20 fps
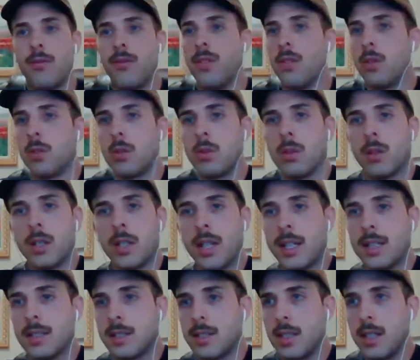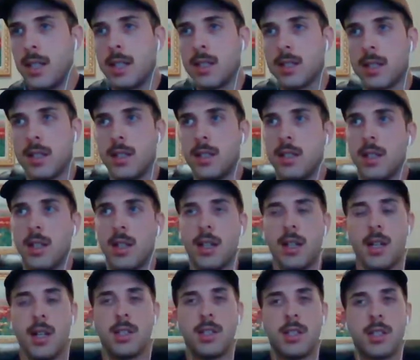for or against Eaglin,
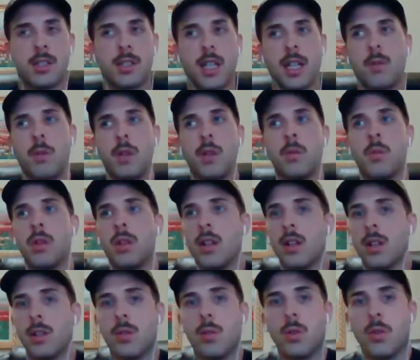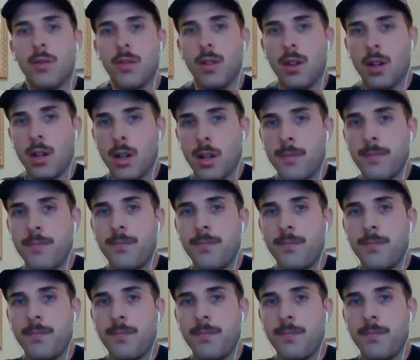just like we would in a court of law,